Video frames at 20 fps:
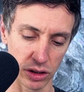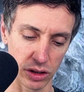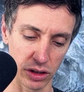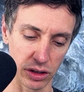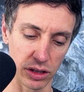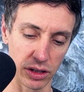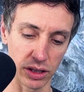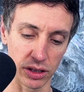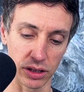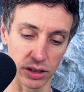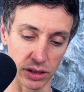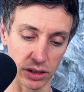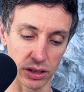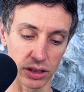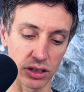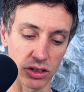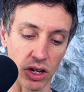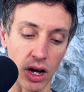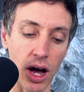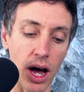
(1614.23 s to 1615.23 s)
The
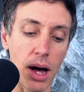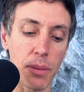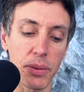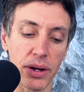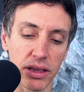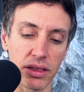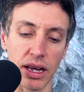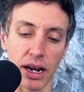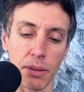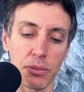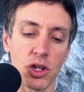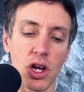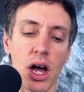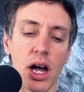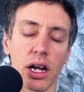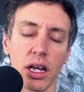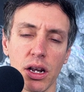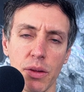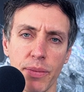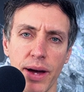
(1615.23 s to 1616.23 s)
topic that I'm
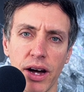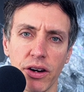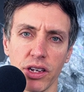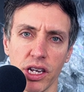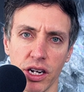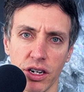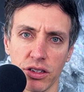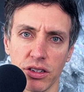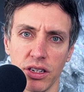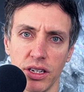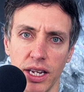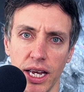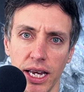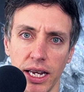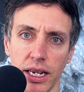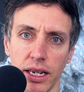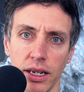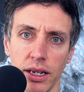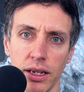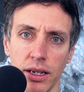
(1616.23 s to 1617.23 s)
talking about here
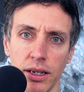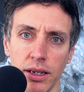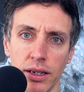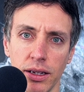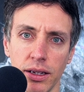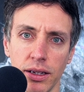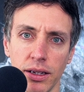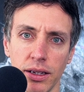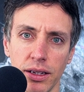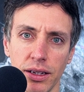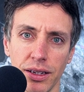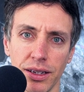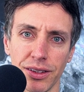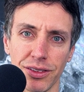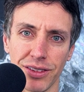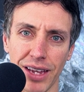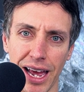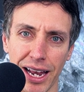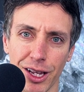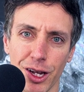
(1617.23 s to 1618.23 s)
today,
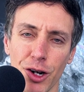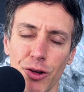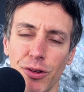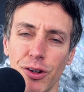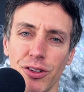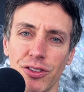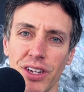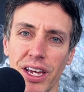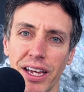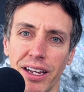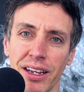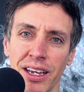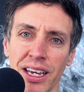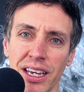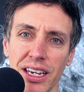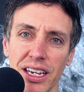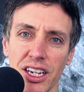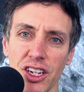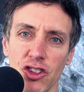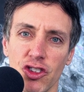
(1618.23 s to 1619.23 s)
Sadhguru said,
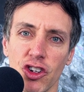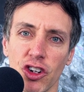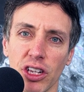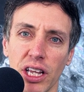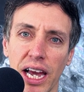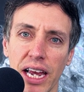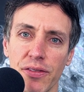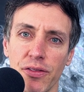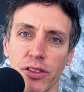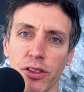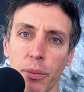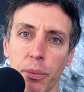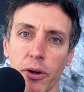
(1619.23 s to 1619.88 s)
is your life in the